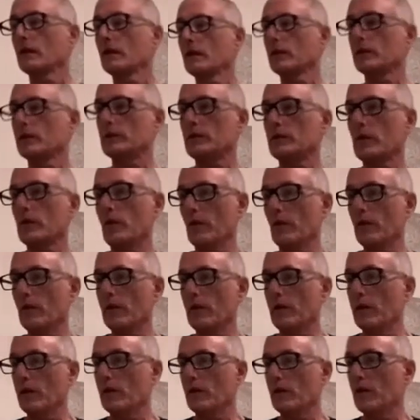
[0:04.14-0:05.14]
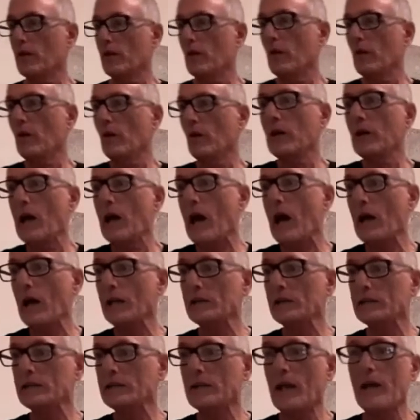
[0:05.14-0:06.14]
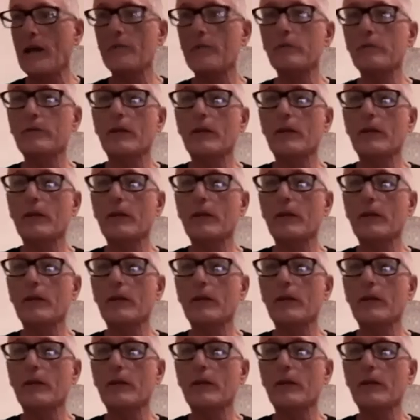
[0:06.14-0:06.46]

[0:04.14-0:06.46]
So the whole concept,